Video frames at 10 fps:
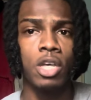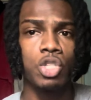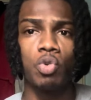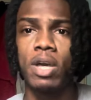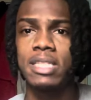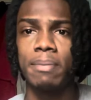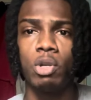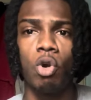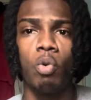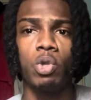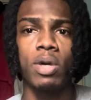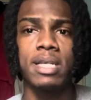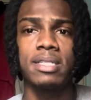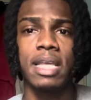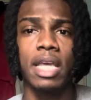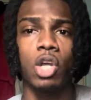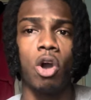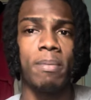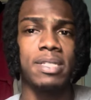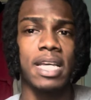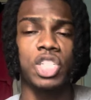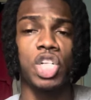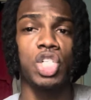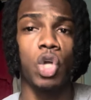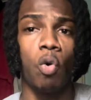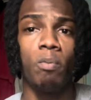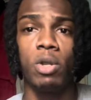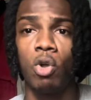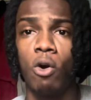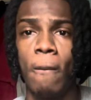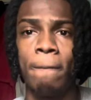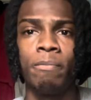So you guys let me know what you guys think in the comment section down below.